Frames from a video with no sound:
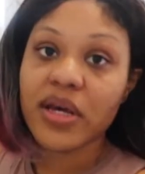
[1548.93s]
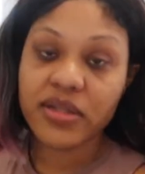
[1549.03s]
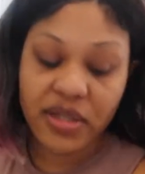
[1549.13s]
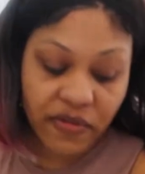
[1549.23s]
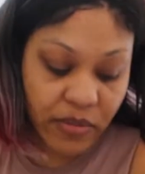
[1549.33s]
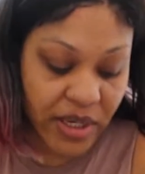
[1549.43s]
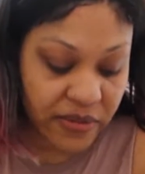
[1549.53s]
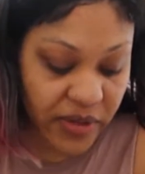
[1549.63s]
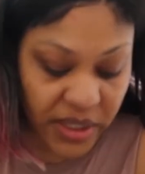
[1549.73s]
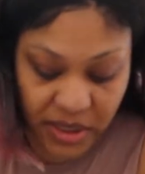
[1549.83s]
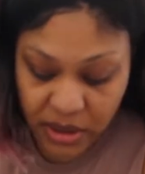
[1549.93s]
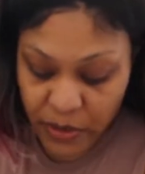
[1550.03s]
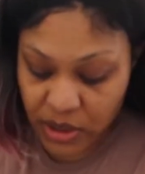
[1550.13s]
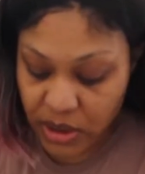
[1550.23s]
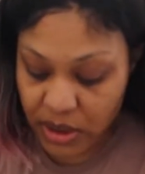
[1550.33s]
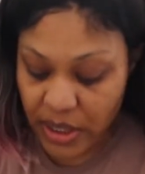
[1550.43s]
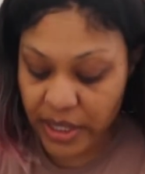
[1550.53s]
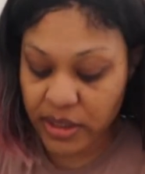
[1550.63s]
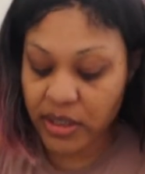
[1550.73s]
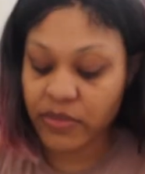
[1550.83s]
that stuff on my face, especially like
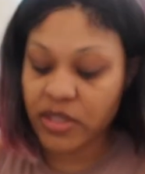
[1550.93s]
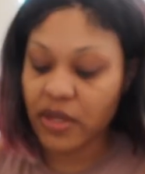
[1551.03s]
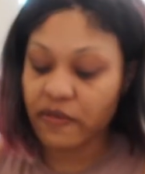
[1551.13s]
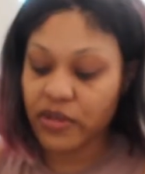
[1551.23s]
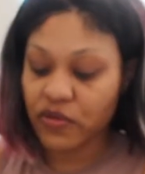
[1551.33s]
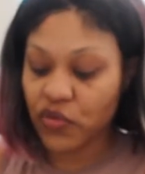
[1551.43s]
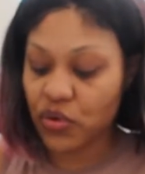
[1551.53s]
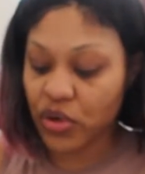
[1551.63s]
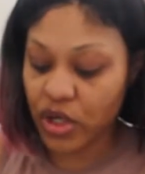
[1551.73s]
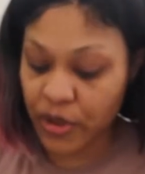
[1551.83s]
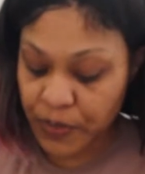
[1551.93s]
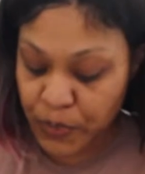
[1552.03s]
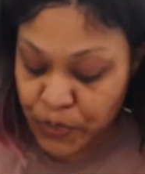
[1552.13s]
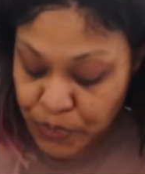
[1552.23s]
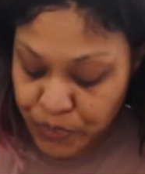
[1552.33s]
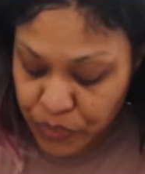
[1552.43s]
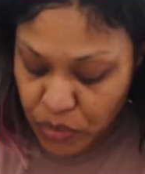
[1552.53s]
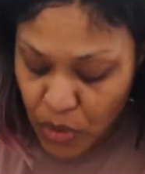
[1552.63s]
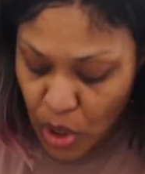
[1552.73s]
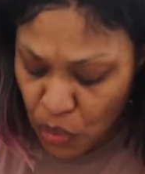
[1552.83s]
some stuff is for
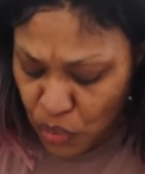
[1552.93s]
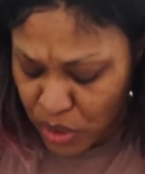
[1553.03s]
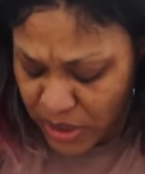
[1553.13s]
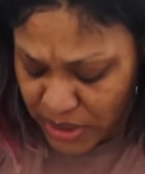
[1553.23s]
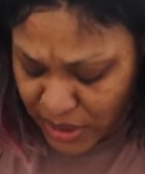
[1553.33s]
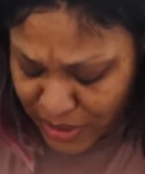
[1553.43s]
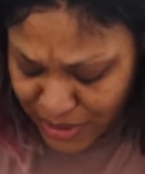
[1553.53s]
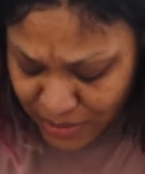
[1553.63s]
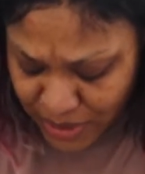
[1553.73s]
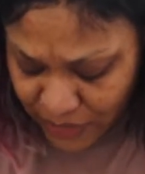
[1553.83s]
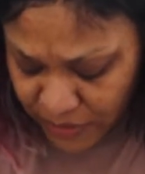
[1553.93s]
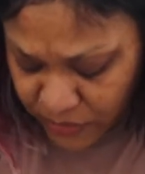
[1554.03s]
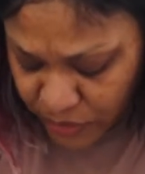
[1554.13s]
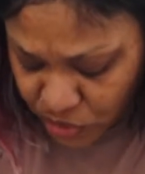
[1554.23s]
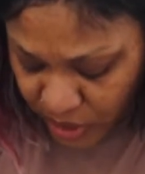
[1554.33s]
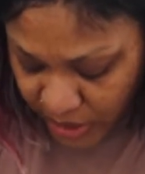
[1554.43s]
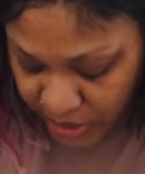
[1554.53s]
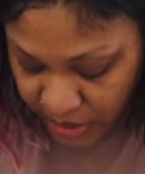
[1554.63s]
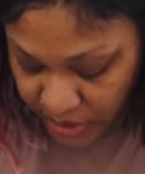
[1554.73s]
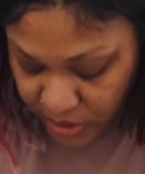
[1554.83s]
oily skin some stuff is for dry
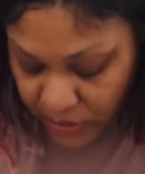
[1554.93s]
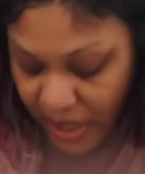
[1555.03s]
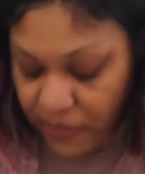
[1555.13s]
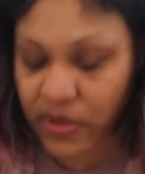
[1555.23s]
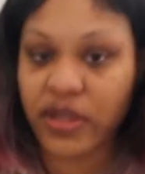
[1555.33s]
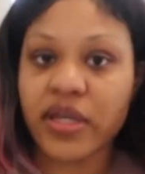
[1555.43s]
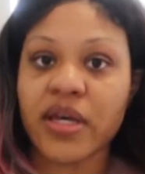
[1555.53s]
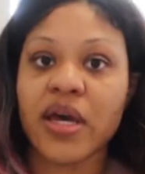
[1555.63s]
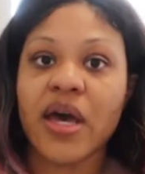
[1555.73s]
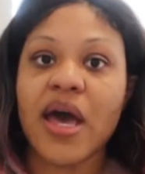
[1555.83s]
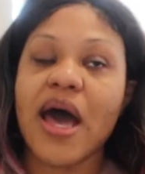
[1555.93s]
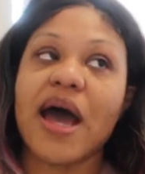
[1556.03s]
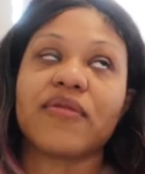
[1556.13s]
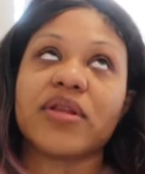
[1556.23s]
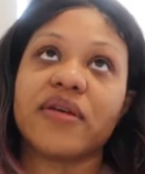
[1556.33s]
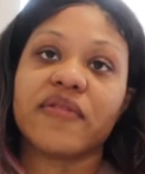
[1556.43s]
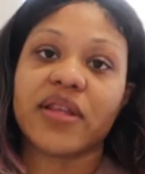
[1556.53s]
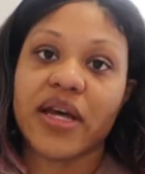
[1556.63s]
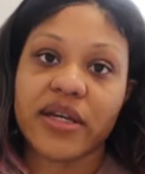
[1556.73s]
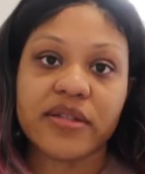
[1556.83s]
skin so i really i really feel
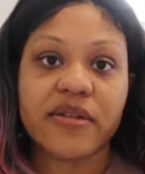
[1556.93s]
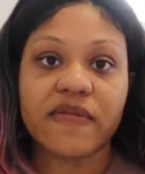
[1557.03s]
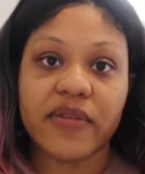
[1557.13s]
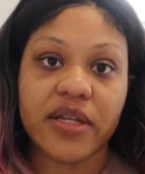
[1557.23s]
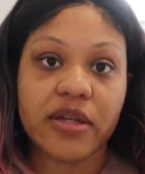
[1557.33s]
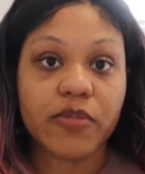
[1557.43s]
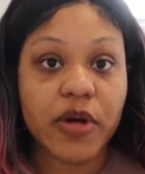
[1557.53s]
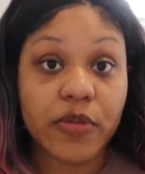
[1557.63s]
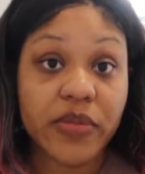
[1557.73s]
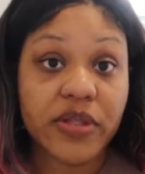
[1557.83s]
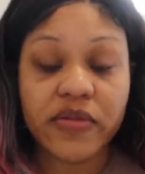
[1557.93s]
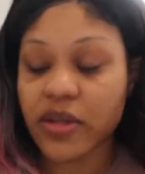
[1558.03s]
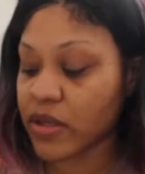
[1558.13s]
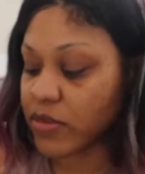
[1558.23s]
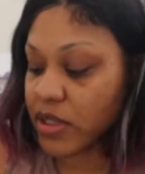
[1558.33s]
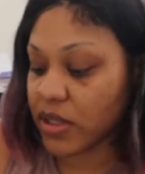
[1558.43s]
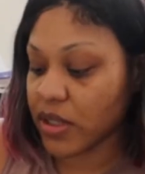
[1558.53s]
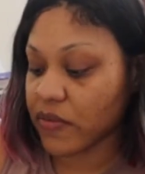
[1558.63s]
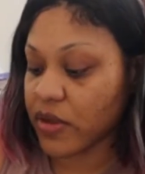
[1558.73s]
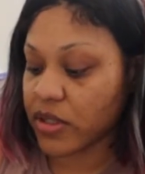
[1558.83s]
like it's defeating the purpose for them to
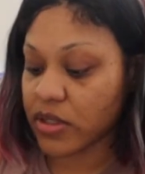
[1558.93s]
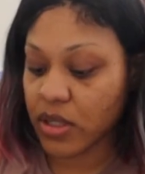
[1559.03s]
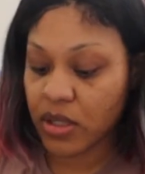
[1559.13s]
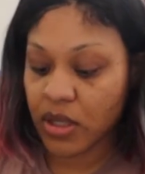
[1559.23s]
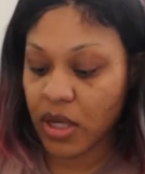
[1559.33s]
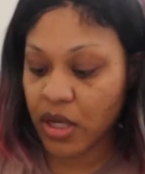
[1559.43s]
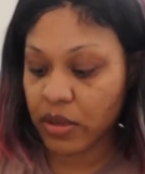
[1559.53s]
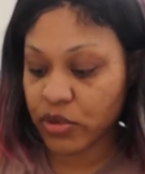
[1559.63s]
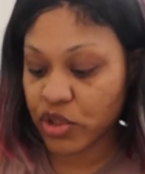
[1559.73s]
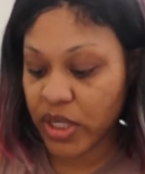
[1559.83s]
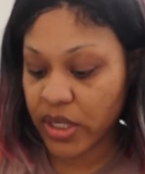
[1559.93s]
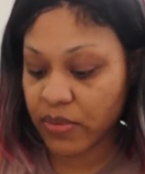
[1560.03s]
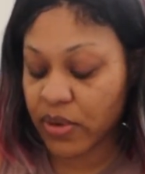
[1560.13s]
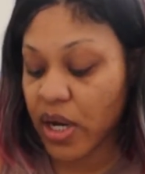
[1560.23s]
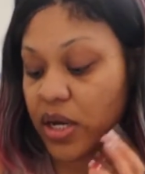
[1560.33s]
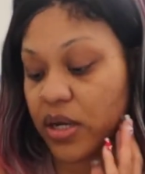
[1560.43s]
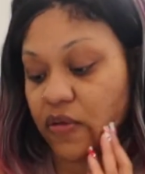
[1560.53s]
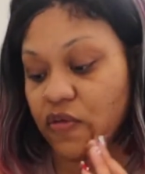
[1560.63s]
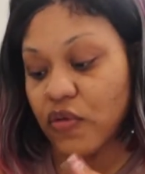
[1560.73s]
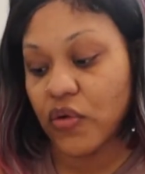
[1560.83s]
give us um, training
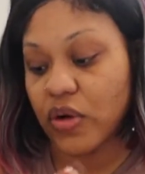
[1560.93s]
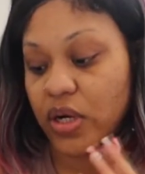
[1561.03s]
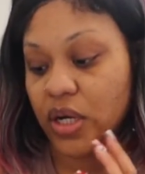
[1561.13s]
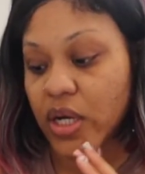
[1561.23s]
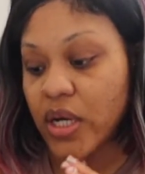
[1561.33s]
product for